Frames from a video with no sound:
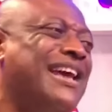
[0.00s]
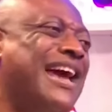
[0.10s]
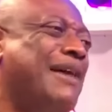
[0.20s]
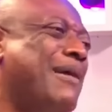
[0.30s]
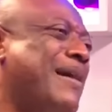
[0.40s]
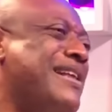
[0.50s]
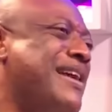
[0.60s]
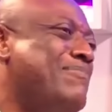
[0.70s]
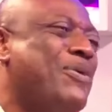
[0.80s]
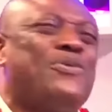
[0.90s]
And then Mama
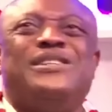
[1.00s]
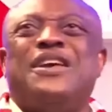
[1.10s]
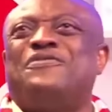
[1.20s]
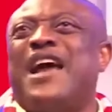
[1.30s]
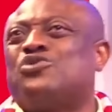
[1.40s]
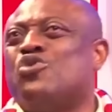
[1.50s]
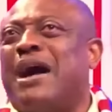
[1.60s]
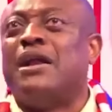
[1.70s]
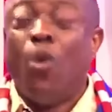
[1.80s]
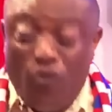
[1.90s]
Jane Poku is the first
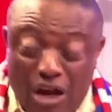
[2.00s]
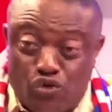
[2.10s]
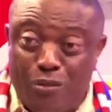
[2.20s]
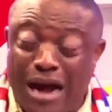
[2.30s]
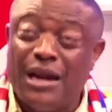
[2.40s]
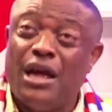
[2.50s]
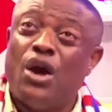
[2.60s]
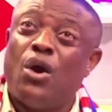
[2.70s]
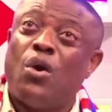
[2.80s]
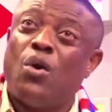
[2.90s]
woman.
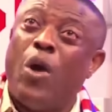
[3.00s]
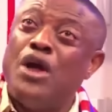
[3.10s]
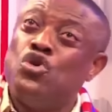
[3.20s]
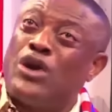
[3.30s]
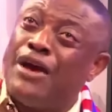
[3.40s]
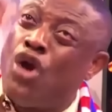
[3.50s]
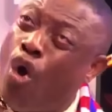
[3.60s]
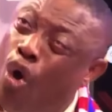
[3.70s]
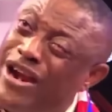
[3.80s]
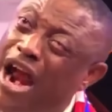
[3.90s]
When you
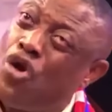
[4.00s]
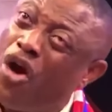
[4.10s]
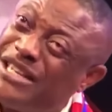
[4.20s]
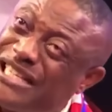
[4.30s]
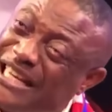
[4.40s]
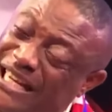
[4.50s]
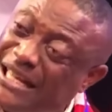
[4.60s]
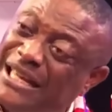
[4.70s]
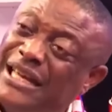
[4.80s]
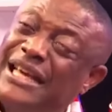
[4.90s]
cannot honor Rory's
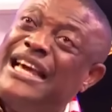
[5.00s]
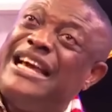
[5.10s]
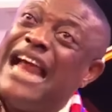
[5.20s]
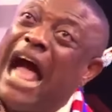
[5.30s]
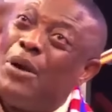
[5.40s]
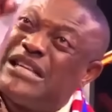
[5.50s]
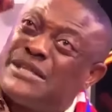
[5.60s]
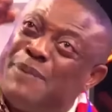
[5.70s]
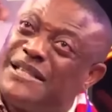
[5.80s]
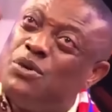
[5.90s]
here, now I was
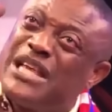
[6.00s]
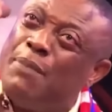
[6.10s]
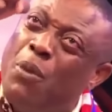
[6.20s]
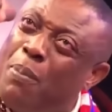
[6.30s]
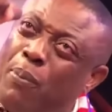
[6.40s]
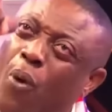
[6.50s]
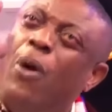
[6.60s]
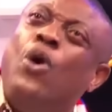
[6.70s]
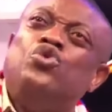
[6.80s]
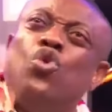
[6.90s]
expecting you to say
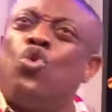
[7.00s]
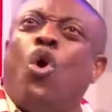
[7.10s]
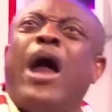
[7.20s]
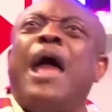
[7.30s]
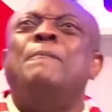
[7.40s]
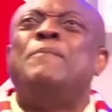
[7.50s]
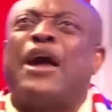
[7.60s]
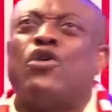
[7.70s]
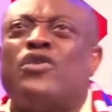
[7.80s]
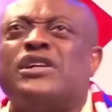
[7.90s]
Mupupo, you go and
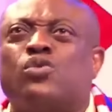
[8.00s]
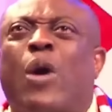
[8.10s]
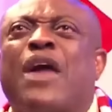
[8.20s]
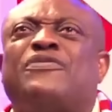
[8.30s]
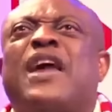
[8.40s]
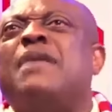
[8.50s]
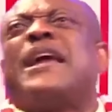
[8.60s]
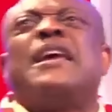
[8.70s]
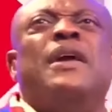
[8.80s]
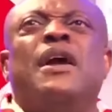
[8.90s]
beg Rory's wife and
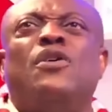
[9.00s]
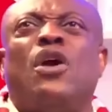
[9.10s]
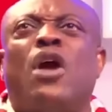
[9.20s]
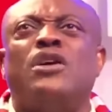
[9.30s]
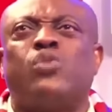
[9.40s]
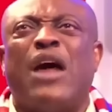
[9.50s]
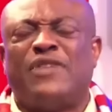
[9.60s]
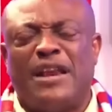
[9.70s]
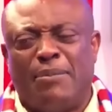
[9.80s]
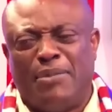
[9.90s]
make him Rory's
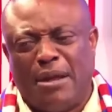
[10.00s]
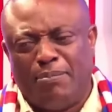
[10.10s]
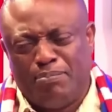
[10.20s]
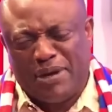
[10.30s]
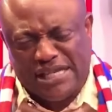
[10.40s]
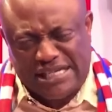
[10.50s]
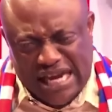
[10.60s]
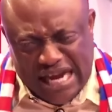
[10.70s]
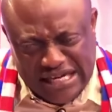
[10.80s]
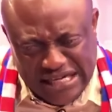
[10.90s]
wife the
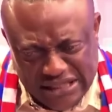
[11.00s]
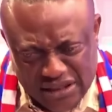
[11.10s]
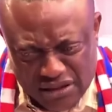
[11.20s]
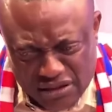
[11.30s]
presidential candidate.